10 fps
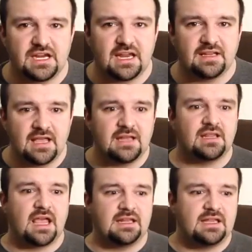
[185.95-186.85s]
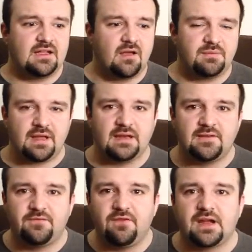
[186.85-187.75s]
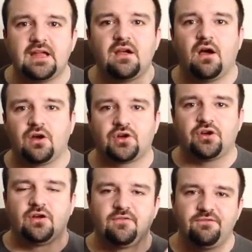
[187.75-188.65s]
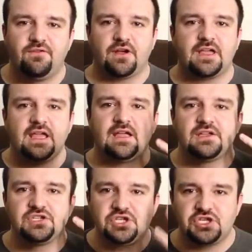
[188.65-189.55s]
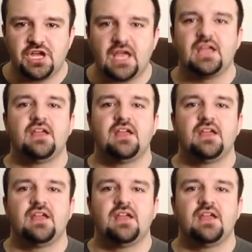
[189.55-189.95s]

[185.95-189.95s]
And then the ending comes, and it's fucking utter fucking shit.